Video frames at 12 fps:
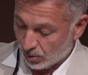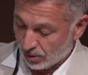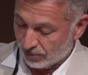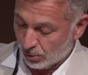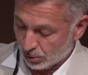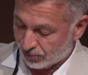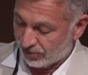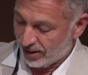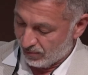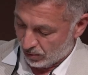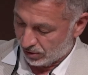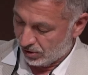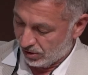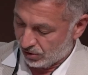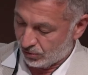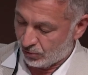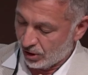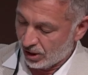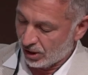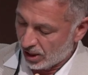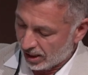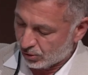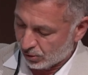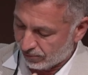one of those frameworks, his 3
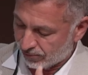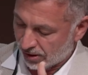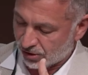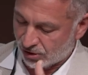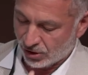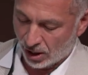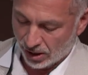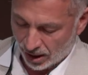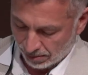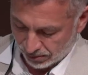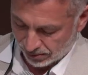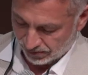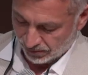legs of a startup,